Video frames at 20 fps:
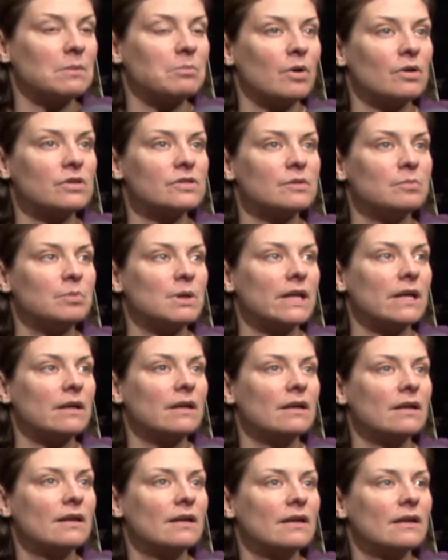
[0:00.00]
Possibly
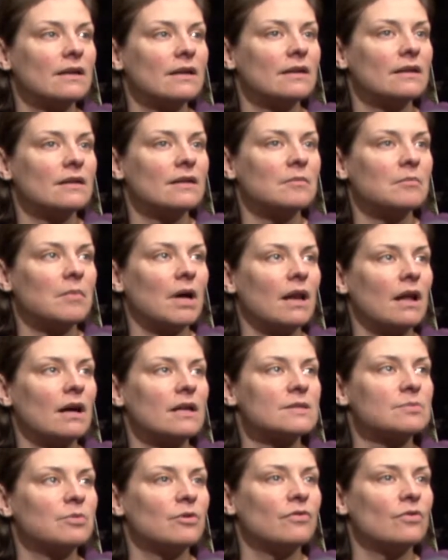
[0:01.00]
my
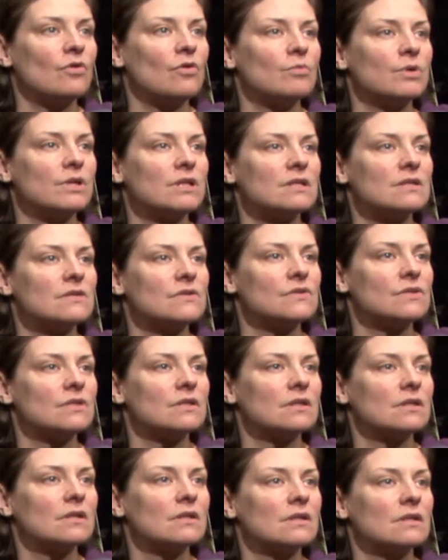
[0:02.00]
last performance
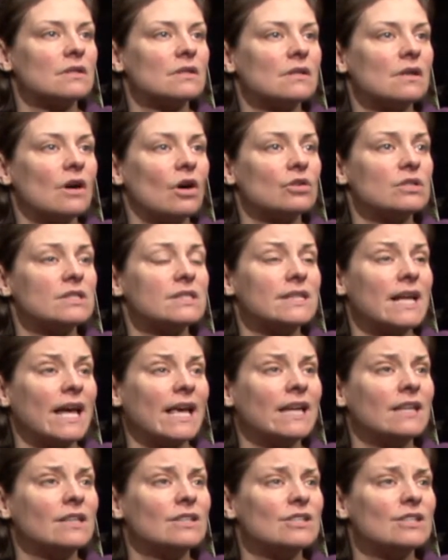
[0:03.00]
on
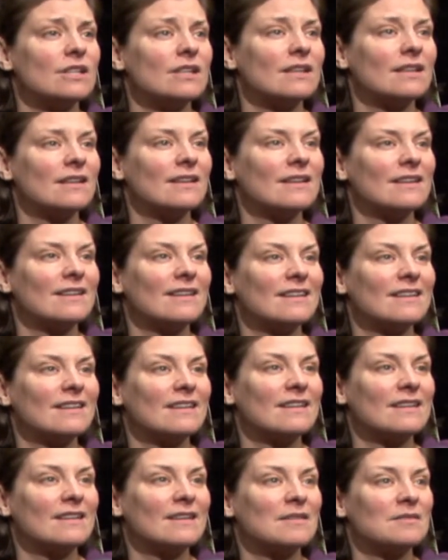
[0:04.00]
stage.
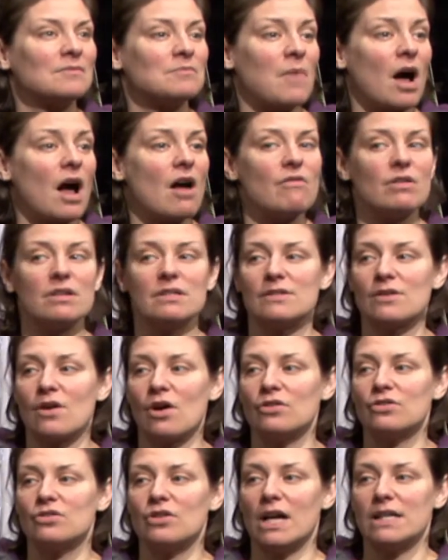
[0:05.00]
Myra's
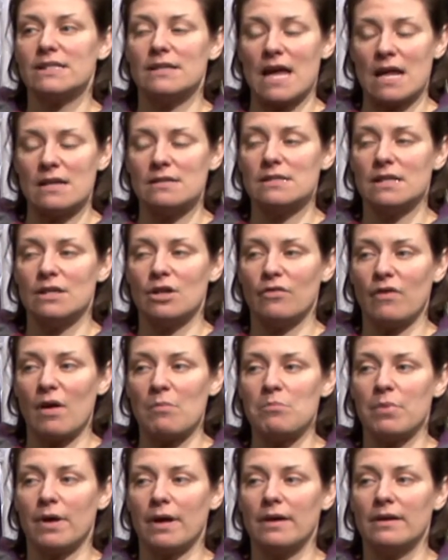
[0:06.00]
contract ends in
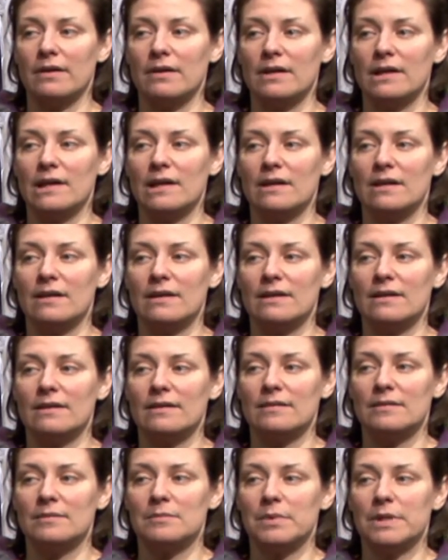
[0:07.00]
November,
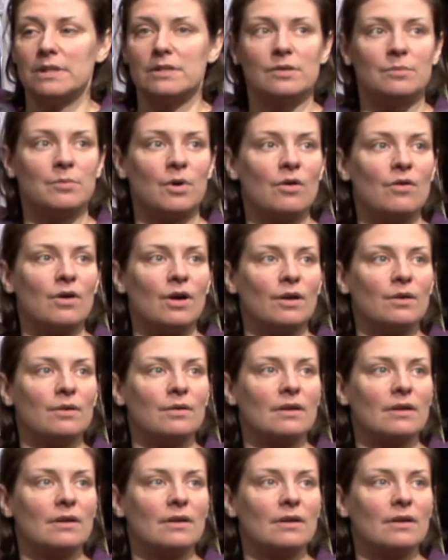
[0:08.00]
but tomorrow